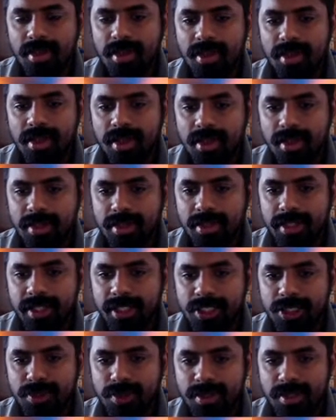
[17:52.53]
Yeah,
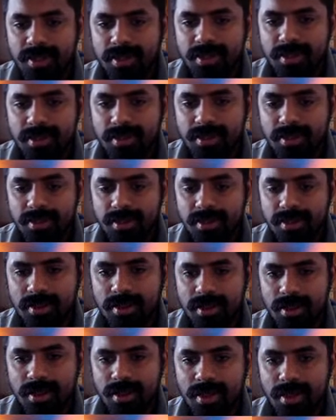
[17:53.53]
next one.
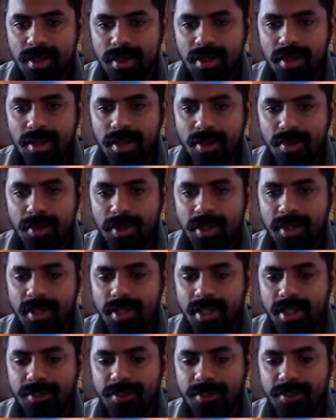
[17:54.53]
Queen